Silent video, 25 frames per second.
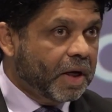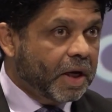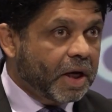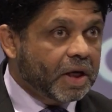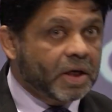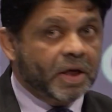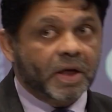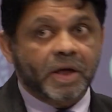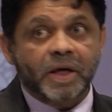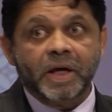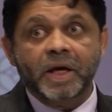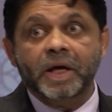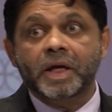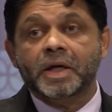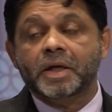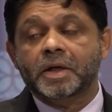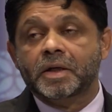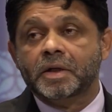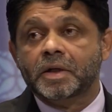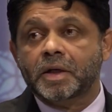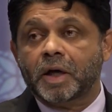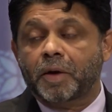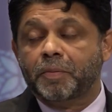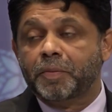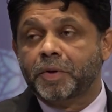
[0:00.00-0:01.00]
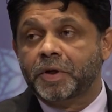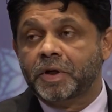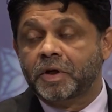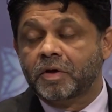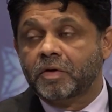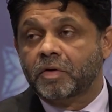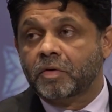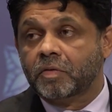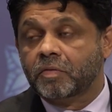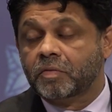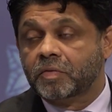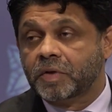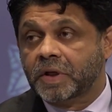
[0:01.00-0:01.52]
And again, I mean, you
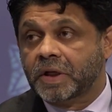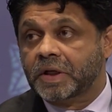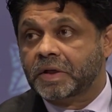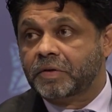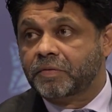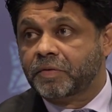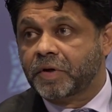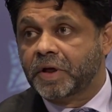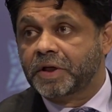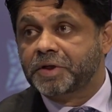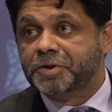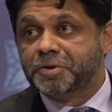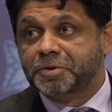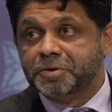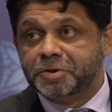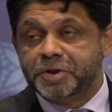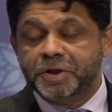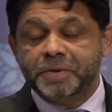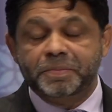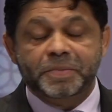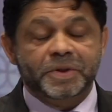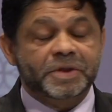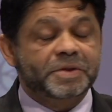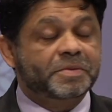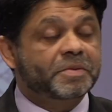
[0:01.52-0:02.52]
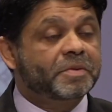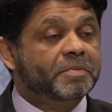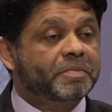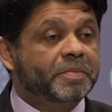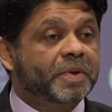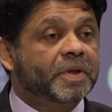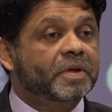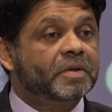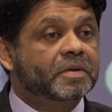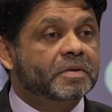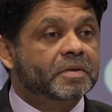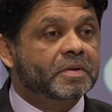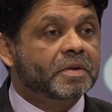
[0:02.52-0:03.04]
know, that relationship has been
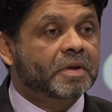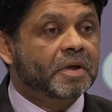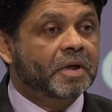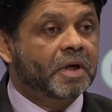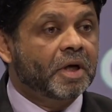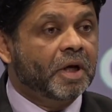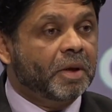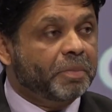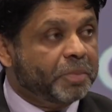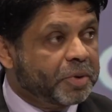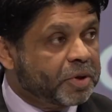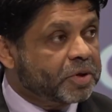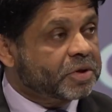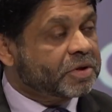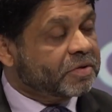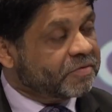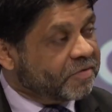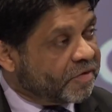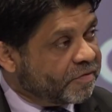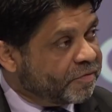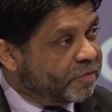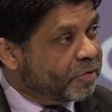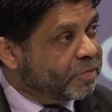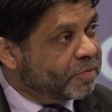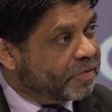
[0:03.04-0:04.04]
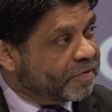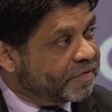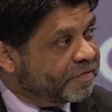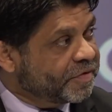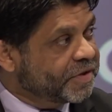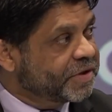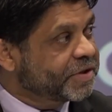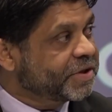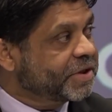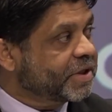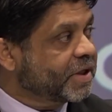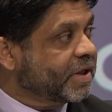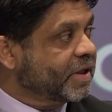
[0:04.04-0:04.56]
built because of a former
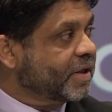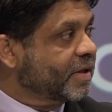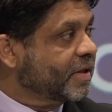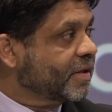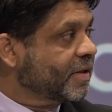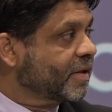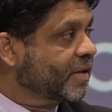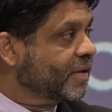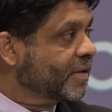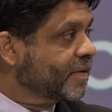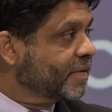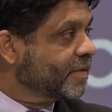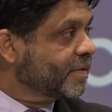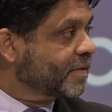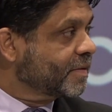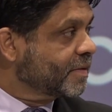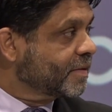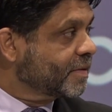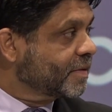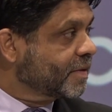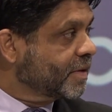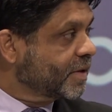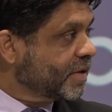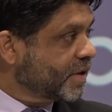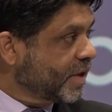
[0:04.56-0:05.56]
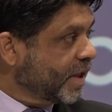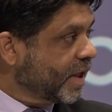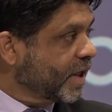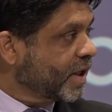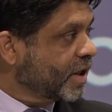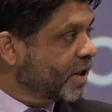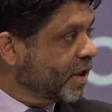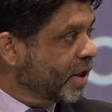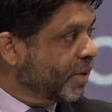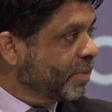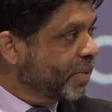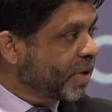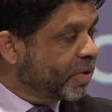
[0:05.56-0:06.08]
Fijian, an
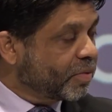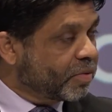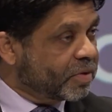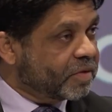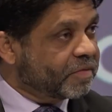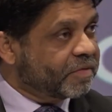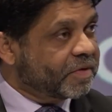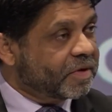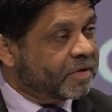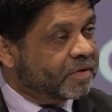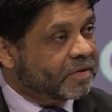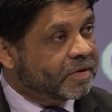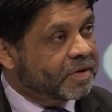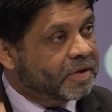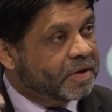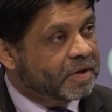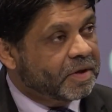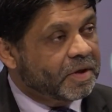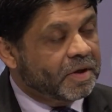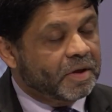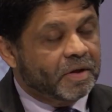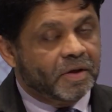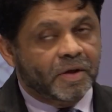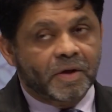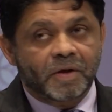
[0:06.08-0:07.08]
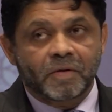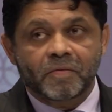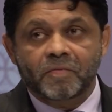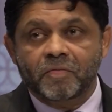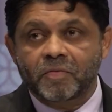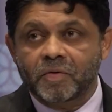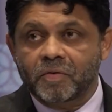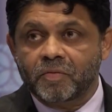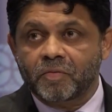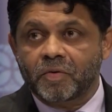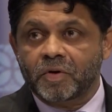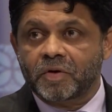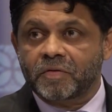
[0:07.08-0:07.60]
academic, one of the
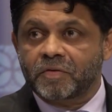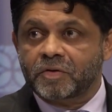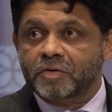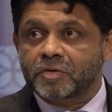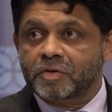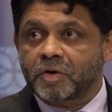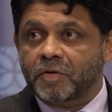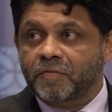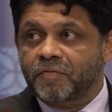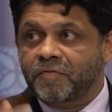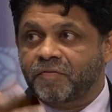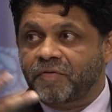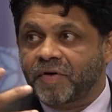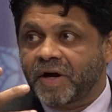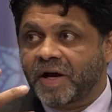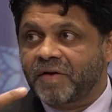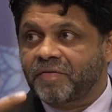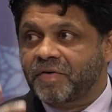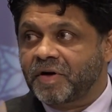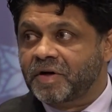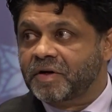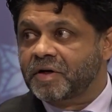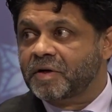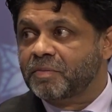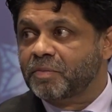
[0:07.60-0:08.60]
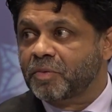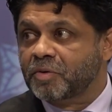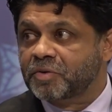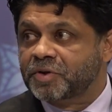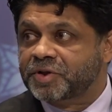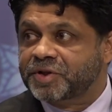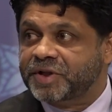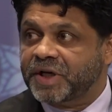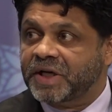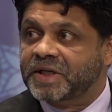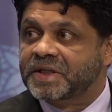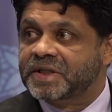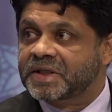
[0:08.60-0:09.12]
top 500
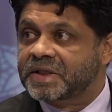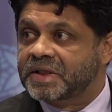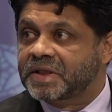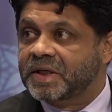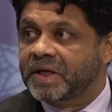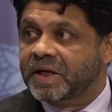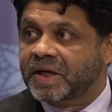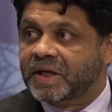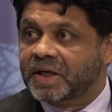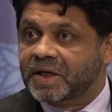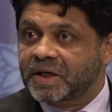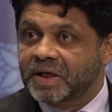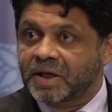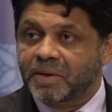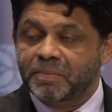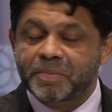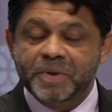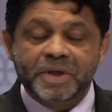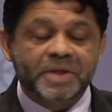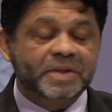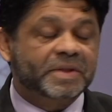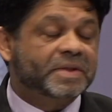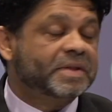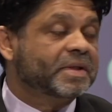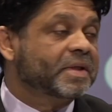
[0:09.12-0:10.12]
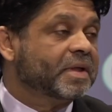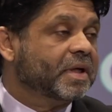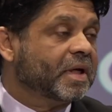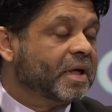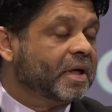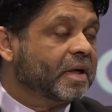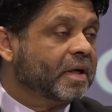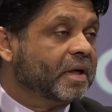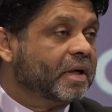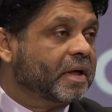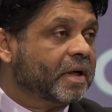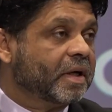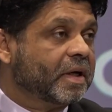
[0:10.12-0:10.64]
most cited academics
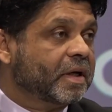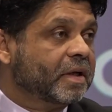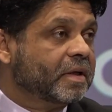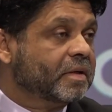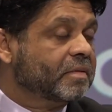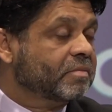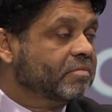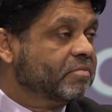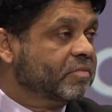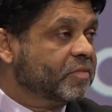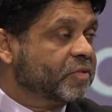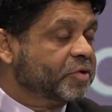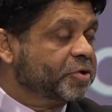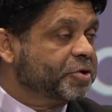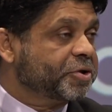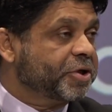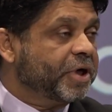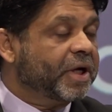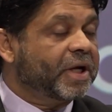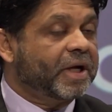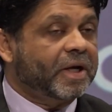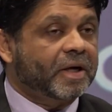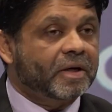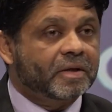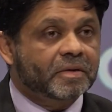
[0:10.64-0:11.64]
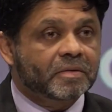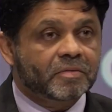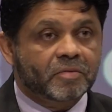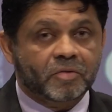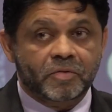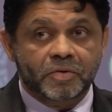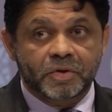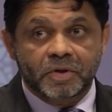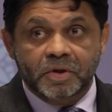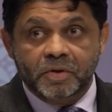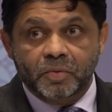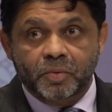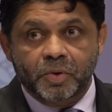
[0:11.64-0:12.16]
in Australia
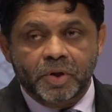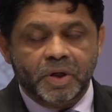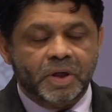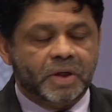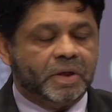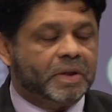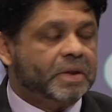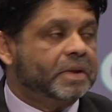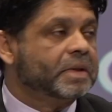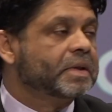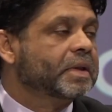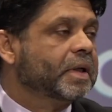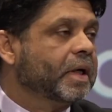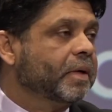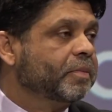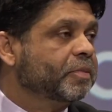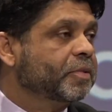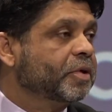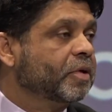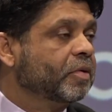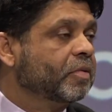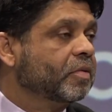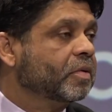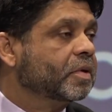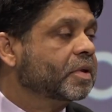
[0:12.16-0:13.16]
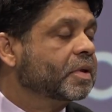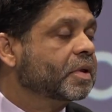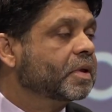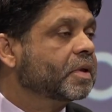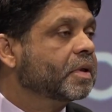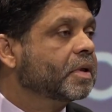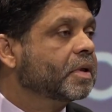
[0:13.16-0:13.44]
or in the world, I'm told.